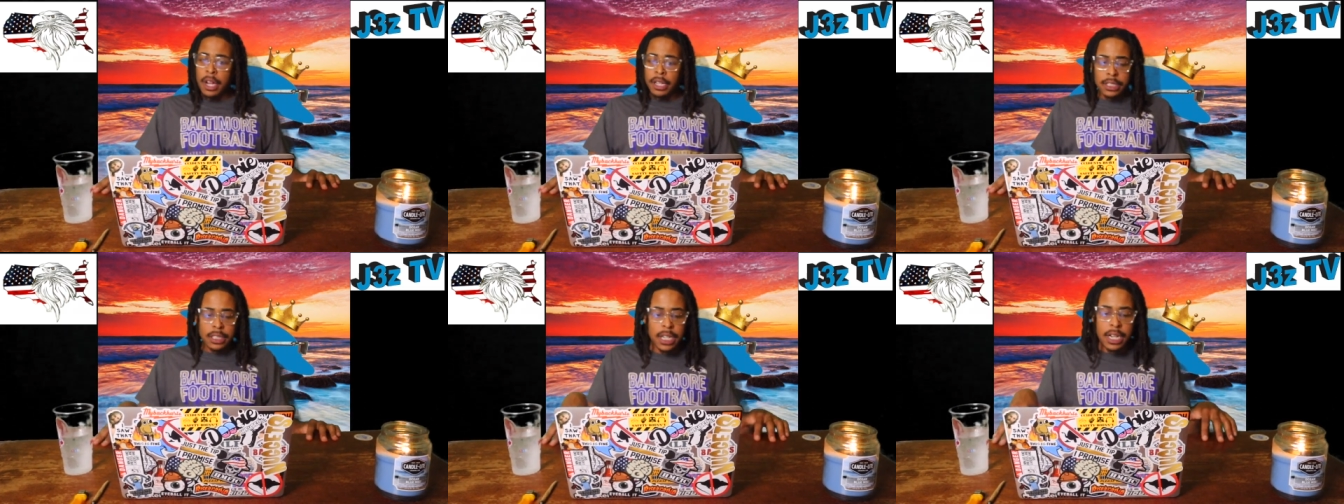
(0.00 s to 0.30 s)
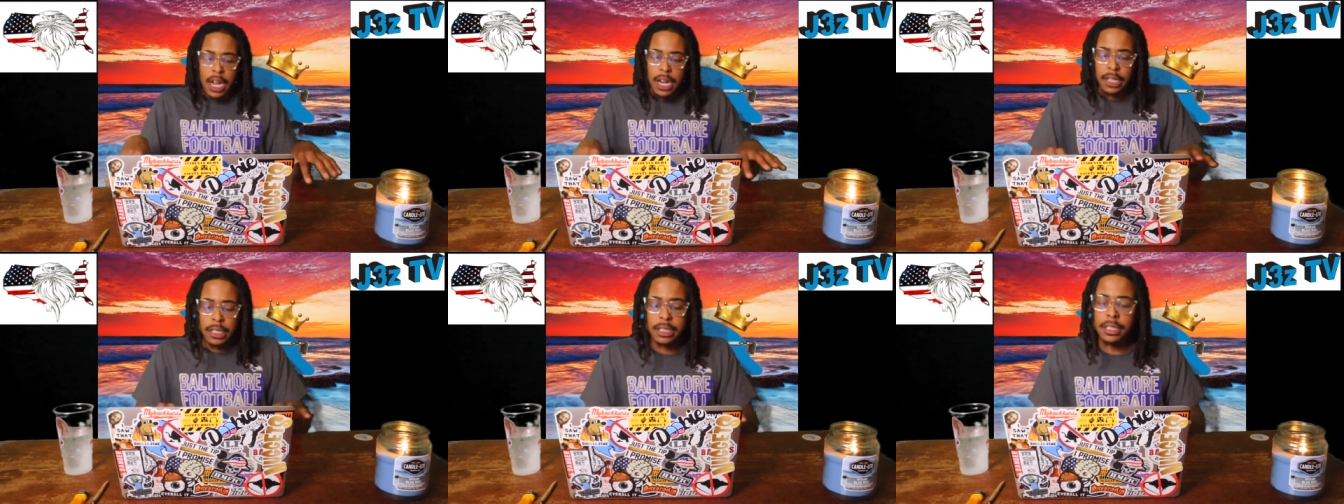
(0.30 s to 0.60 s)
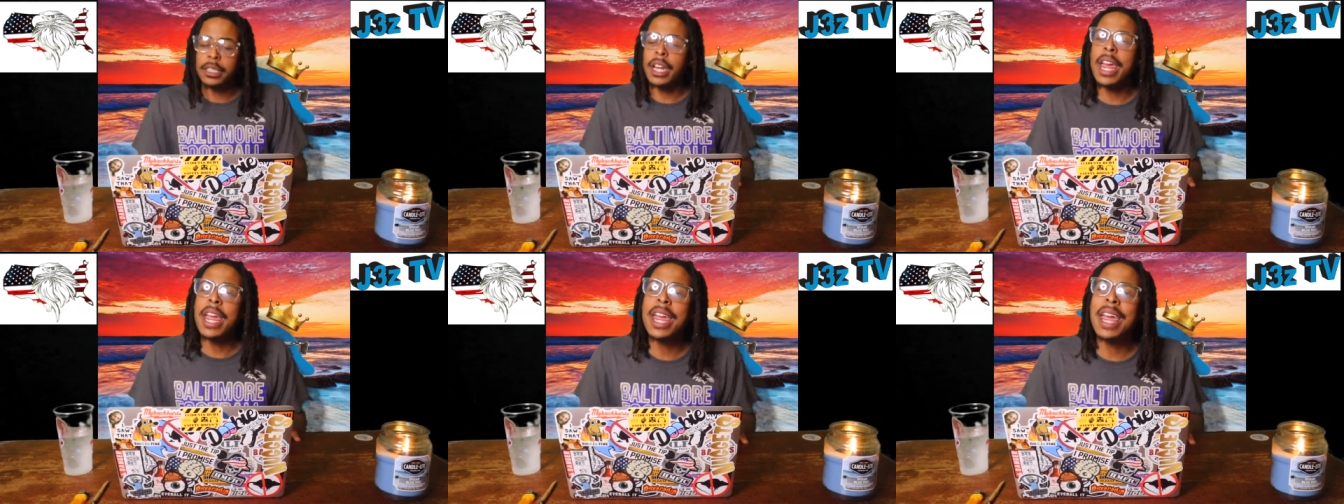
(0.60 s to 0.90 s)
See,
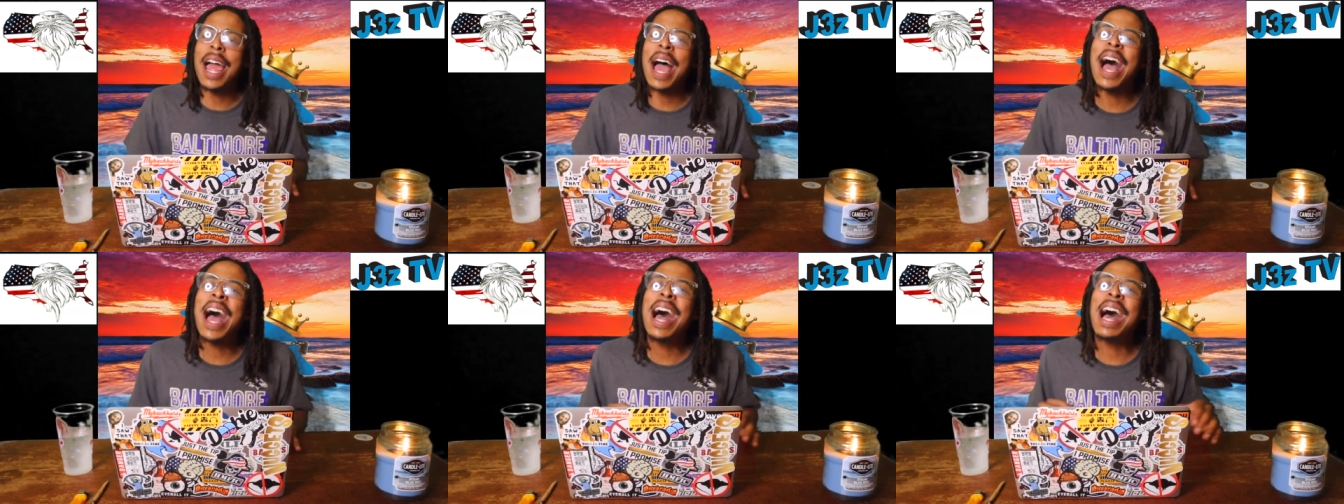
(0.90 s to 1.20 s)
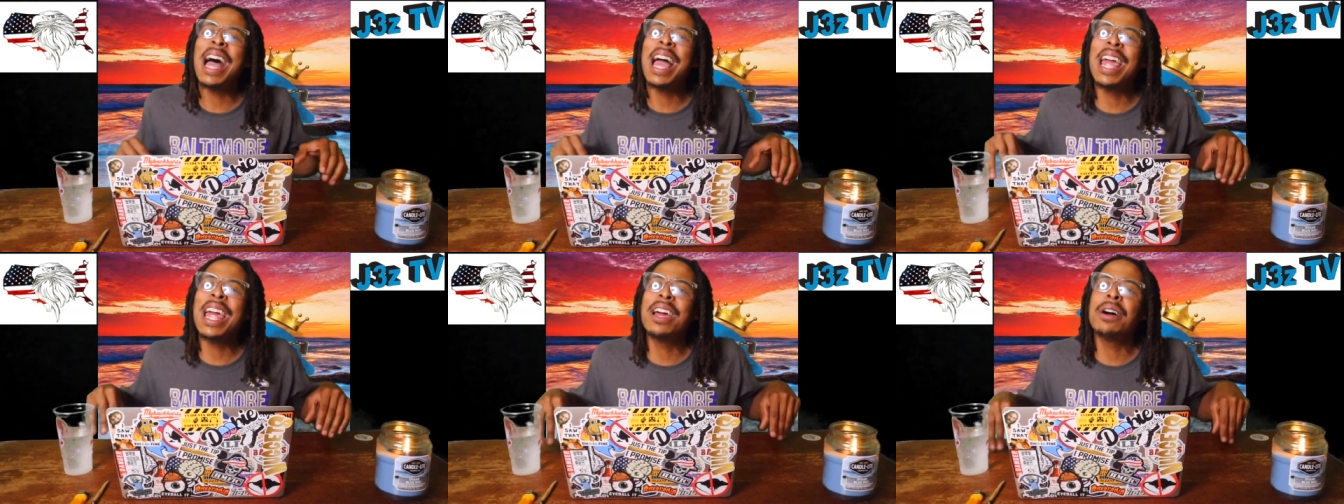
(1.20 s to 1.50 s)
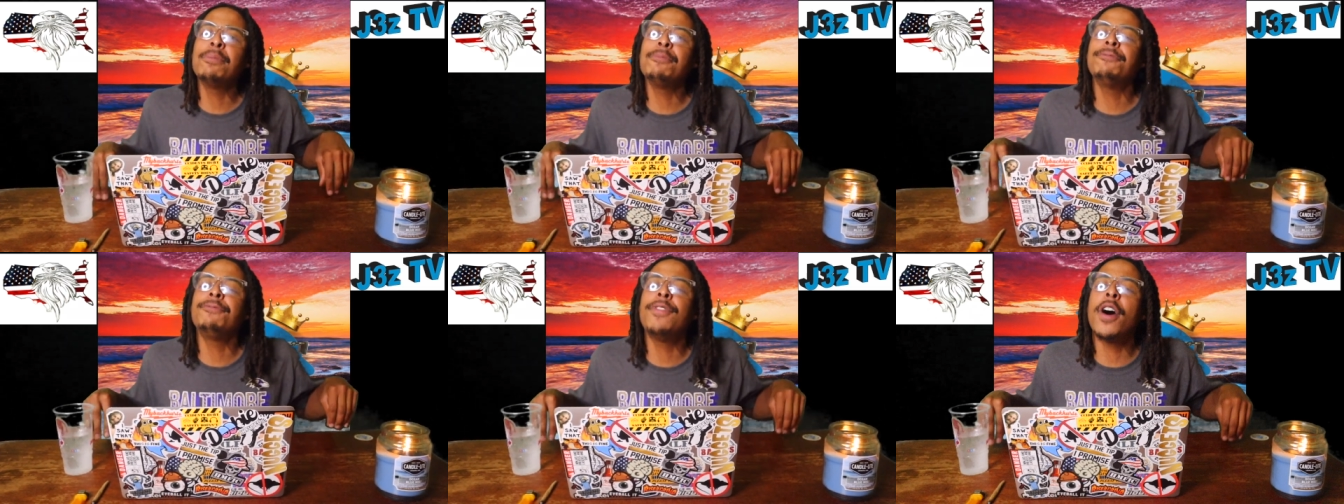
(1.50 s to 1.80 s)
understand, I
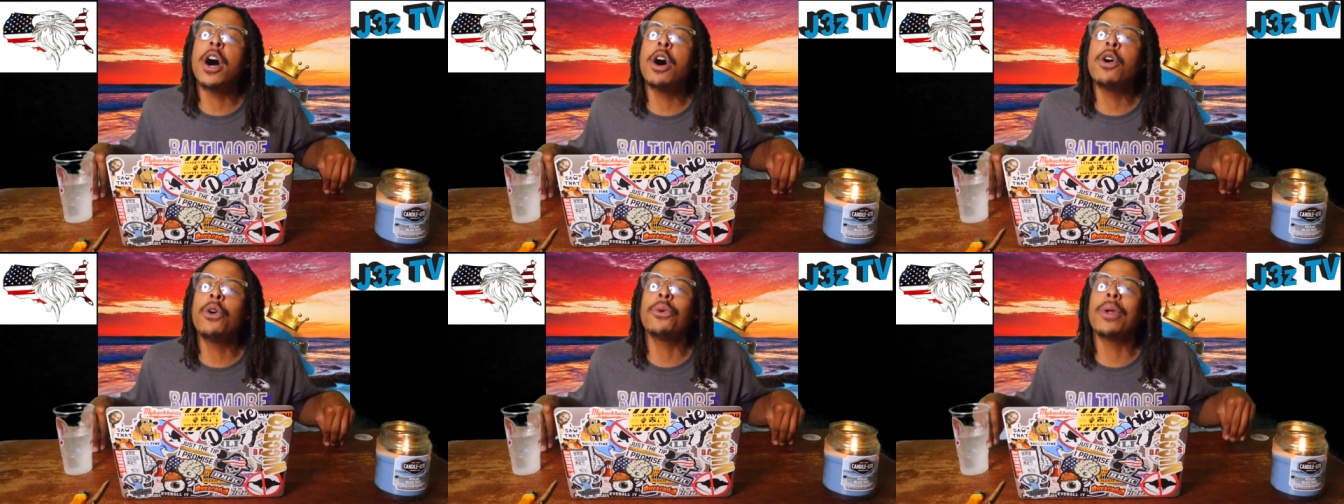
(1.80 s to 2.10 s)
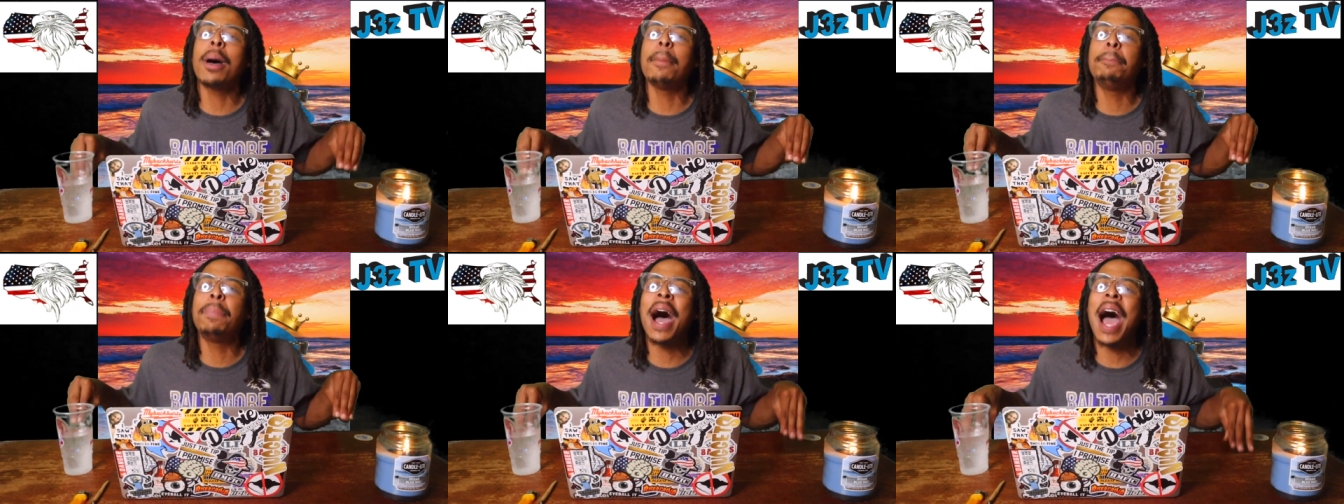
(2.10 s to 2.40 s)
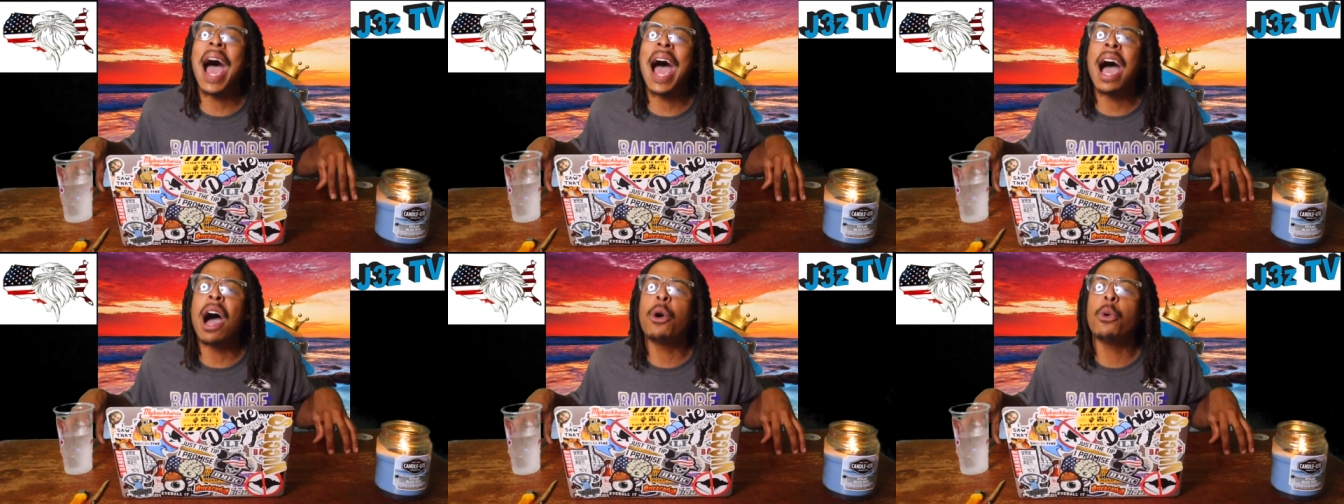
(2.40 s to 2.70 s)
am for the
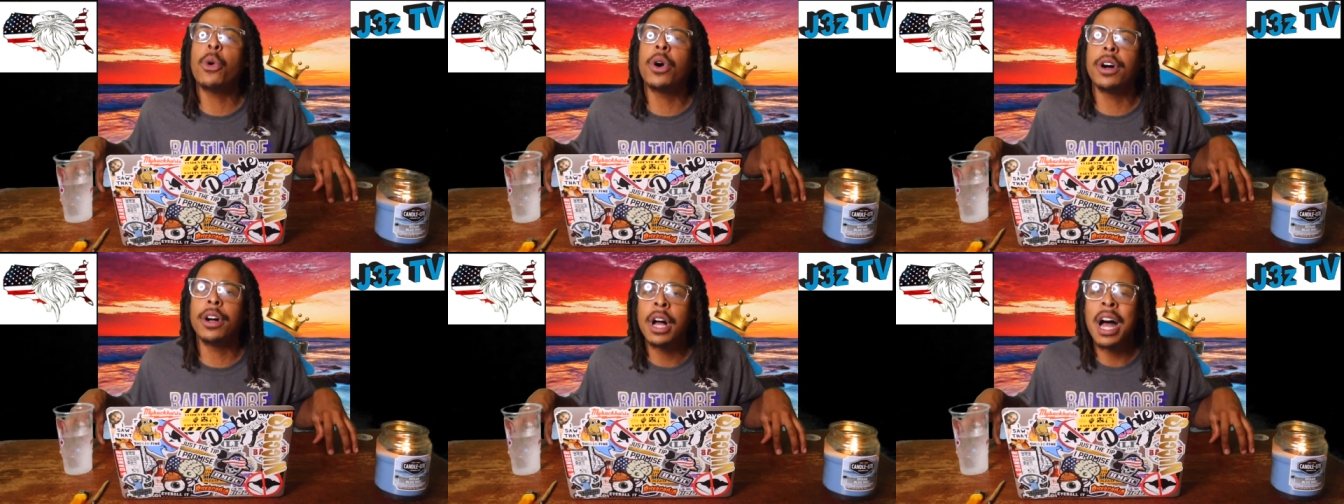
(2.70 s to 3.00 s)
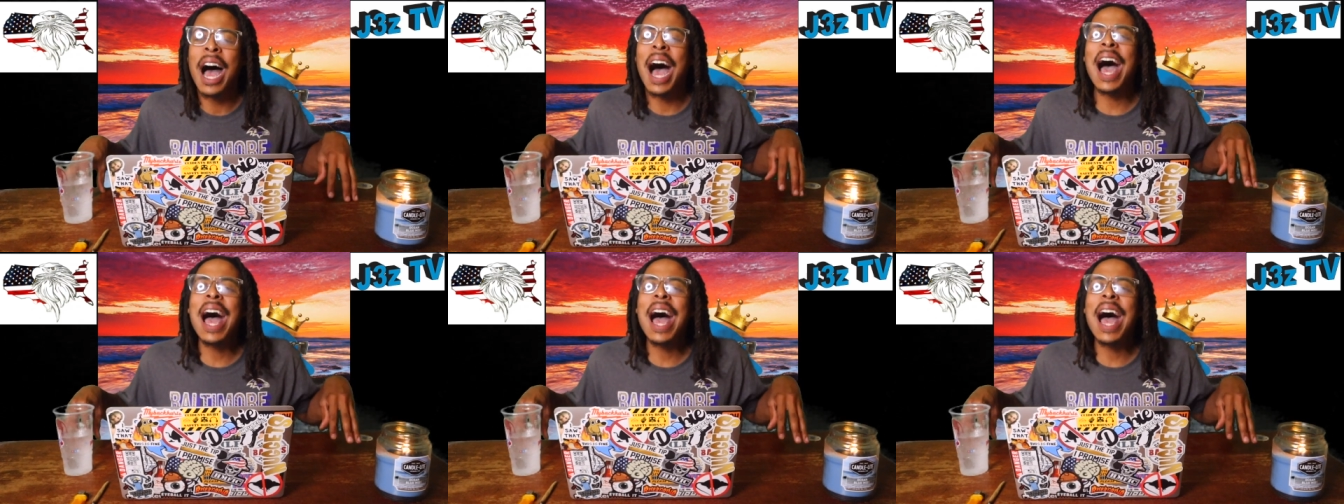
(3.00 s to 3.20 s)
power.